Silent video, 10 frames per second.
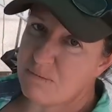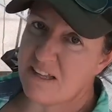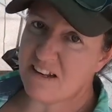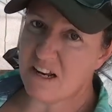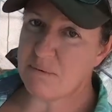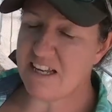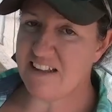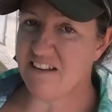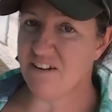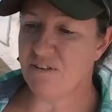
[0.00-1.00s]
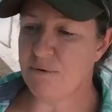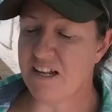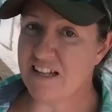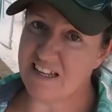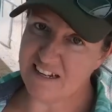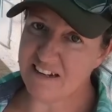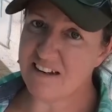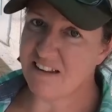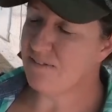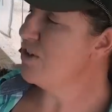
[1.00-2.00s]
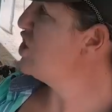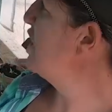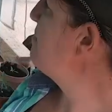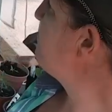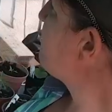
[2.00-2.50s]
mean that it'll be easier for me to clean it in the future.